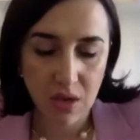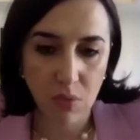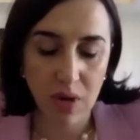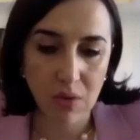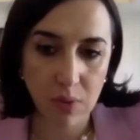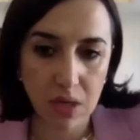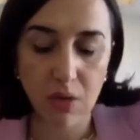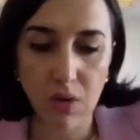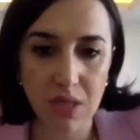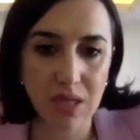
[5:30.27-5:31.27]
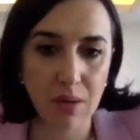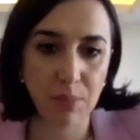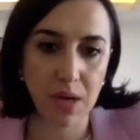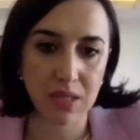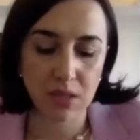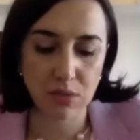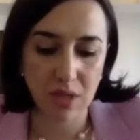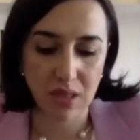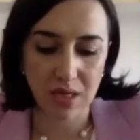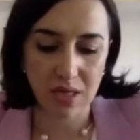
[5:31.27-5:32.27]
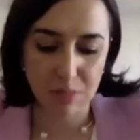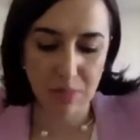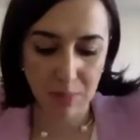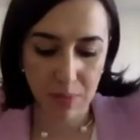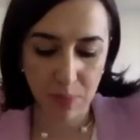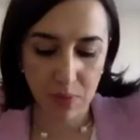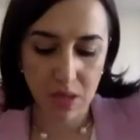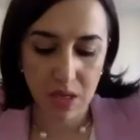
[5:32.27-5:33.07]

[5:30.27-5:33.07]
where we know that up until today there are many people